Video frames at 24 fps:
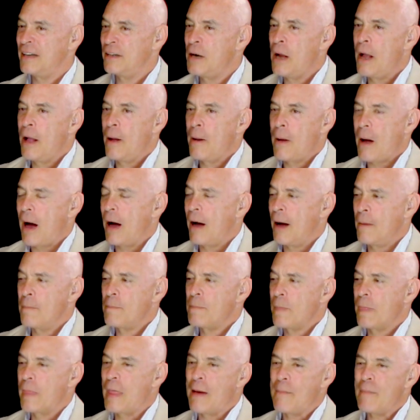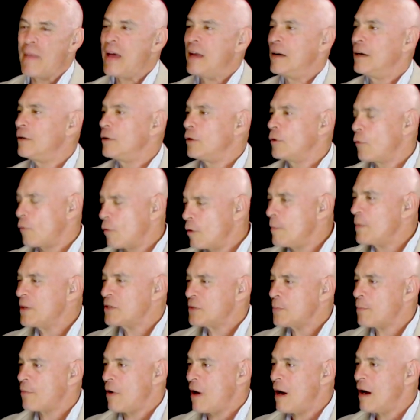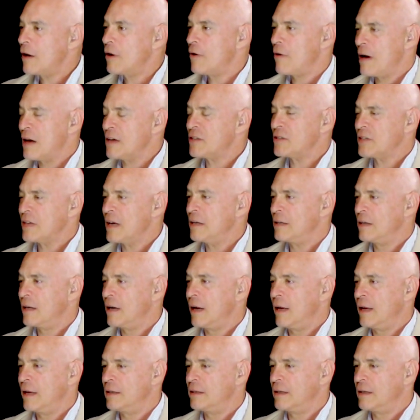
And, they made enormous progress. Mm-hmm.